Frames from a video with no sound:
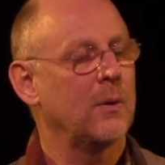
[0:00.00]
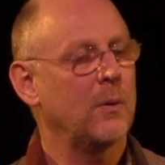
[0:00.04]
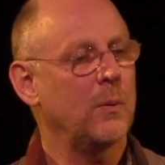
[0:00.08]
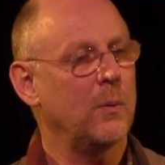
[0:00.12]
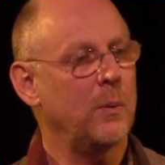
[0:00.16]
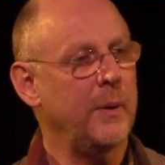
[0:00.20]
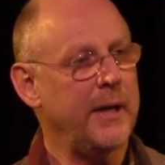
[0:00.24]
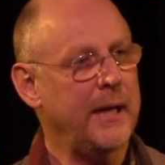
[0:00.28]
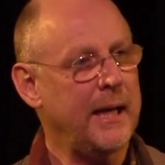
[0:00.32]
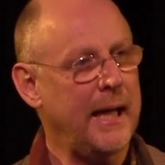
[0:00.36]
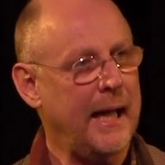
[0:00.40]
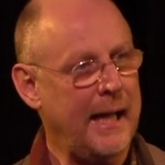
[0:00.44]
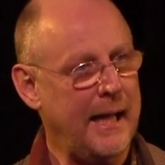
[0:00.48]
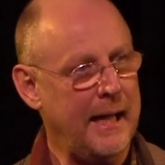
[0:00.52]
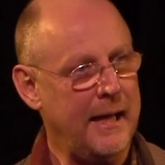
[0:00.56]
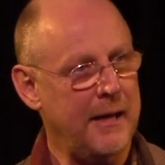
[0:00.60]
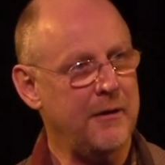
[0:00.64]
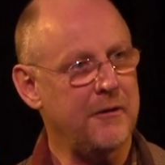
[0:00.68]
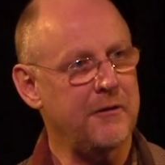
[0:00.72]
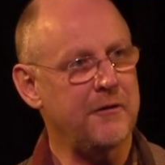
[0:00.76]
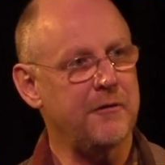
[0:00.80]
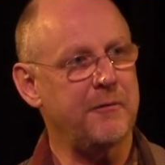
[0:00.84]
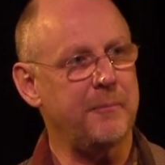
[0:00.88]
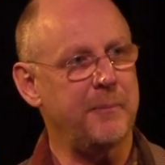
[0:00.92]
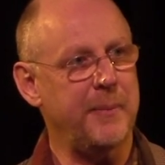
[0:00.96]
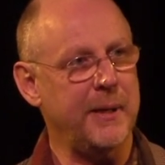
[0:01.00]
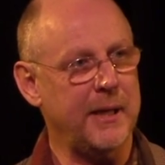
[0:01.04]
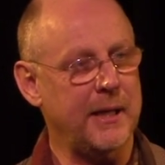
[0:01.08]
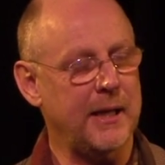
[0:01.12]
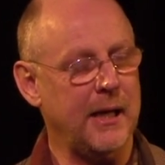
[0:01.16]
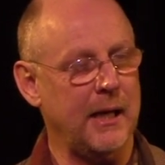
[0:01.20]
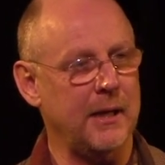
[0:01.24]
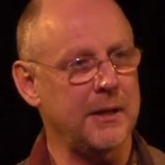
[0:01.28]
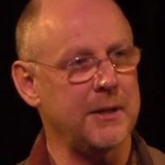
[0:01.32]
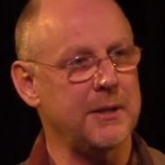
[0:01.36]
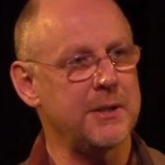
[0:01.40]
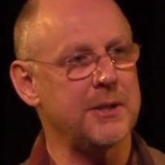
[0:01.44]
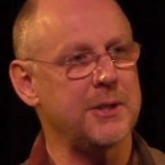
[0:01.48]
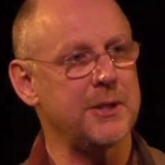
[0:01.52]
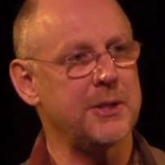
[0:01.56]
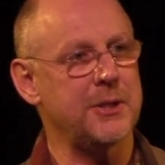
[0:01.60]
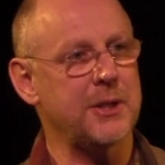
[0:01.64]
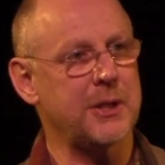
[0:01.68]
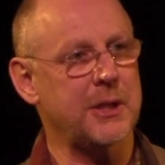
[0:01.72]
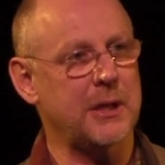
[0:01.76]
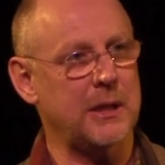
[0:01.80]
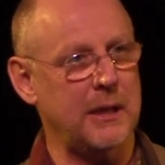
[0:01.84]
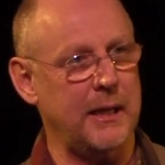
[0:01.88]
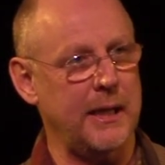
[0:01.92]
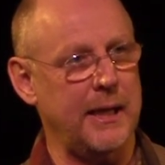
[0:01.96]
we have begun to
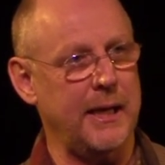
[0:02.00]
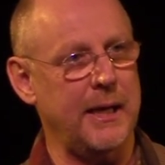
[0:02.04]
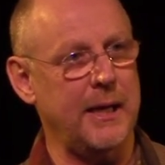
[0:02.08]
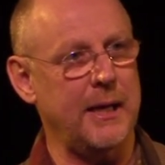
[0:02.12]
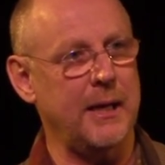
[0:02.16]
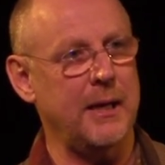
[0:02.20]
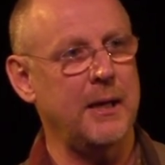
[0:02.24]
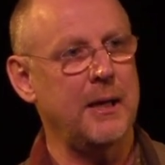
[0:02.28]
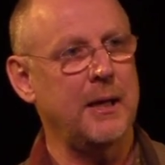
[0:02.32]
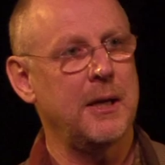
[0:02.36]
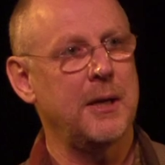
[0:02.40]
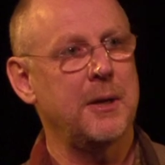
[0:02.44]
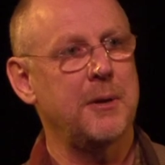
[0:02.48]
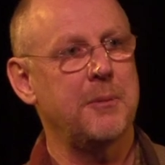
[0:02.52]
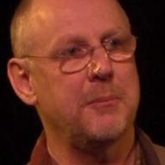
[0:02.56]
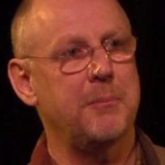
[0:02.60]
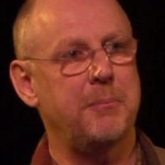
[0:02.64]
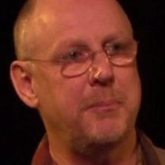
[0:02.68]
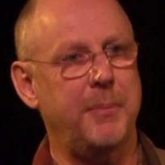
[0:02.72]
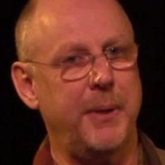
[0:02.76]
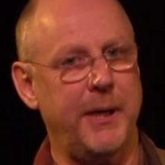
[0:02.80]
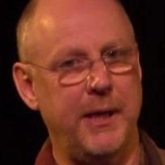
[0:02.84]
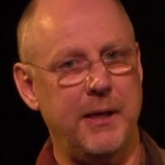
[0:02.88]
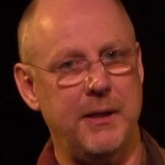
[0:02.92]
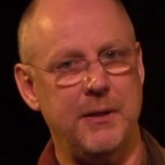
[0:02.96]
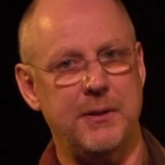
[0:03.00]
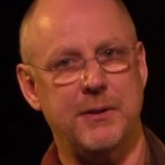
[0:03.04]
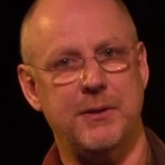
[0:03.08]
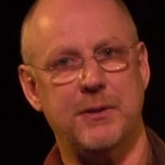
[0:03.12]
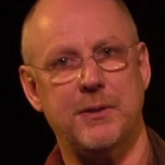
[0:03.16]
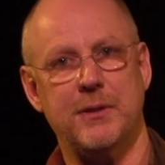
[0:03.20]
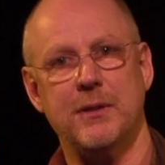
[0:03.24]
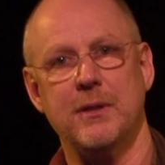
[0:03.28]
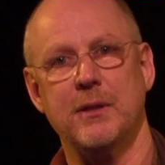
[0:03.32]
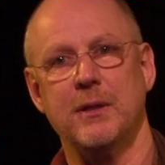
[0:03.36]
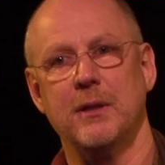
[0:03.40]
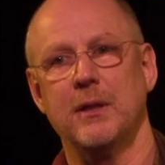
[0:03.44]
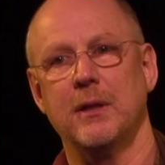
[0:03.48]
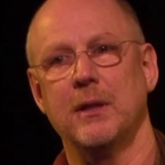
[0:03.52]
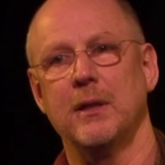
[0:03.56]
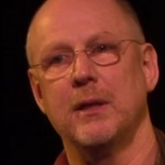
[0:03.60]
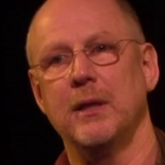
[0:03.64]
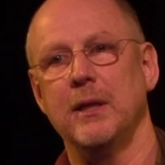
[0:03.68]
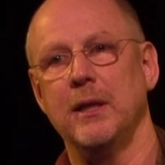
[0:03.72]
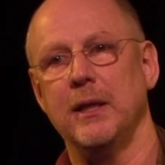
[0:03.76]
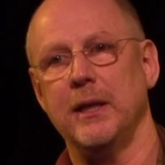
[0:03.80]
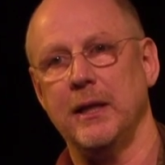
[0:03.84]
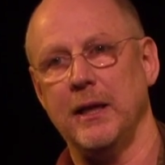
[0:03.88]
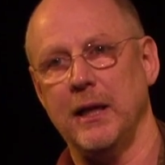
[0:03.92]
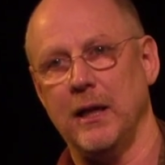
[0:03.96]
declare peace
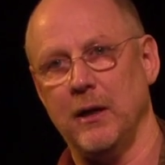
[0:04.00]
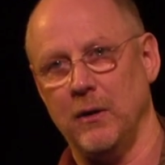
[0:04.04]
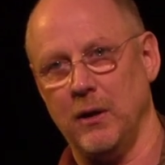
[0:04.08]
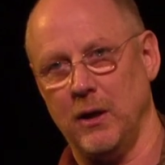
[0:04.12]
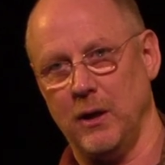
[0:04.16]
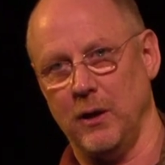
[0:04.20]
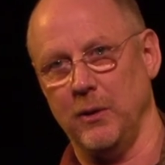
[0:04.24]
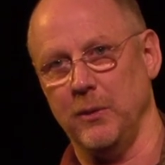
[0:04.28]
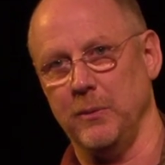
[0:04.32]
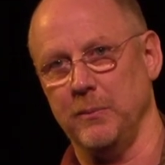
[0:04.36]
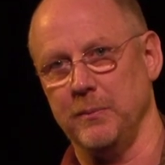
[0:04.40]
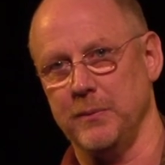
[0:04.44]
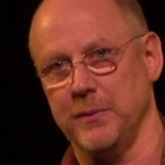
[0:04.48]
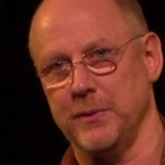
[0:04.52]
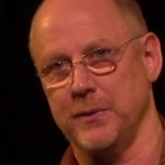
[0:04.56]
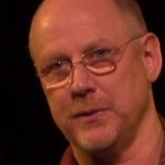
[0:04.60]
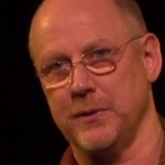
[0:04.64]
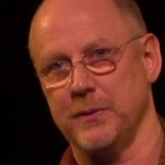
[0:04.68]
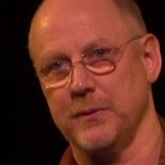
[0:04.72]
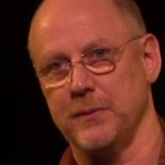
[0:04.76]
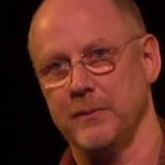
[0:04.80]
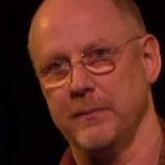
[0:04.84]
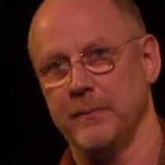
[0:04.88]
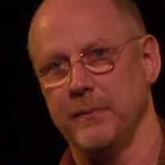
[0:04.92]
in our homes.